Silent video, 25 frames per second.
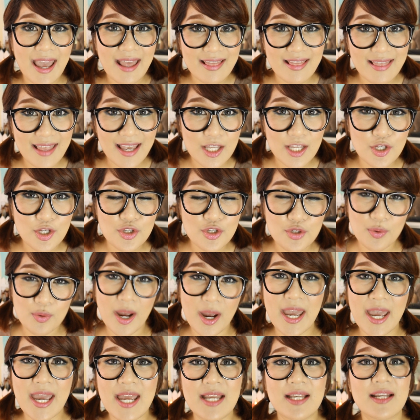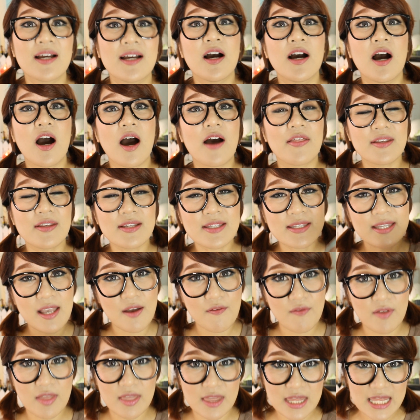and then you try it on the
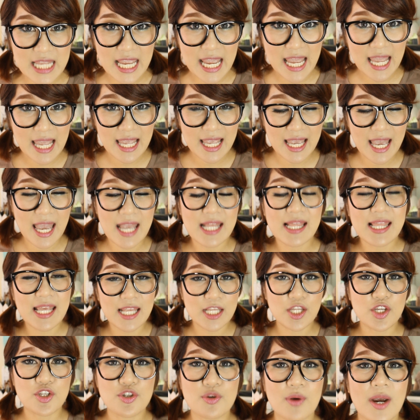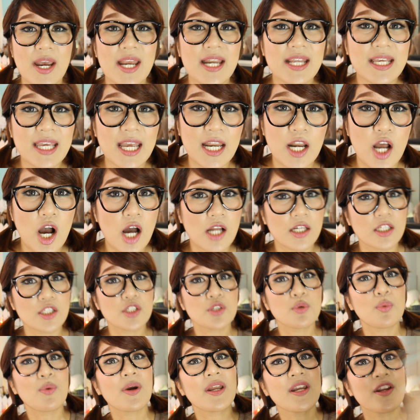7th day, and then you try it again on
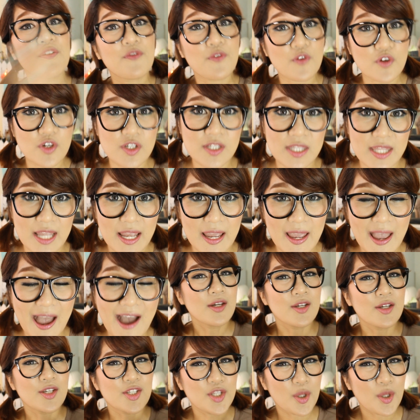the 21st day.